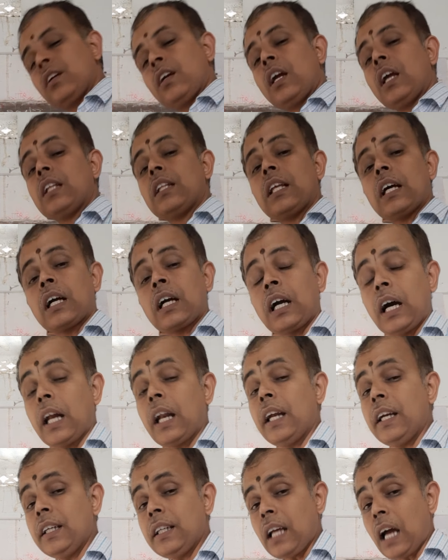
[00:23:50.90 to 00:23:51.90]
in the
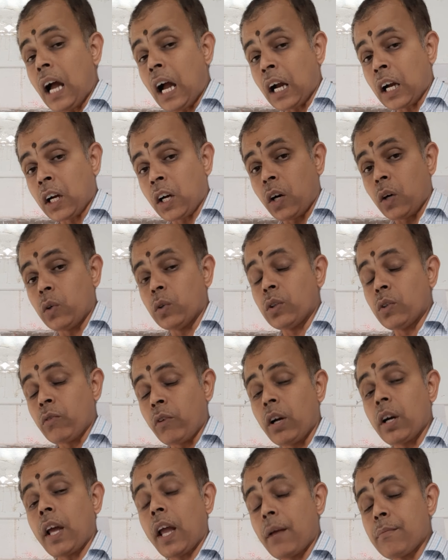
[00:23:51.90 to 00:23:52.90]
current account,
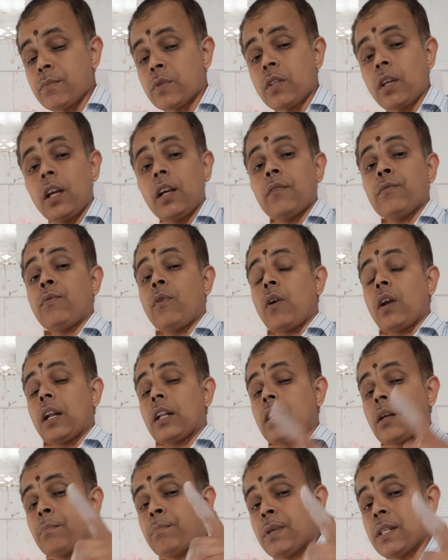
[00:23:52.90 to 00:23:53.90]
what I am saying for
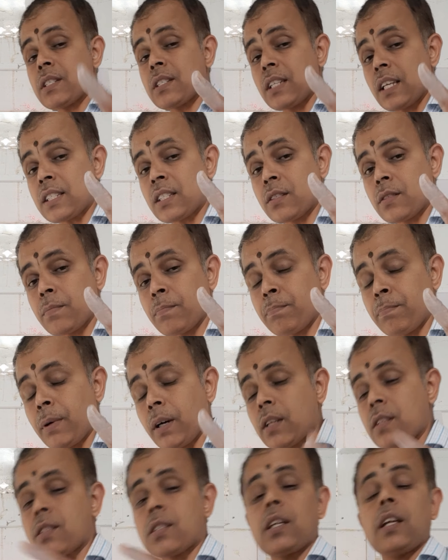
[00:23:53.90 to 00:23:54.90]
the business
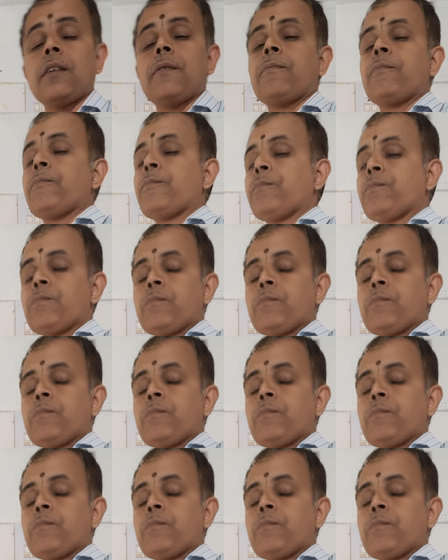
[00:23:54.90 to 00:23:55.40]
person,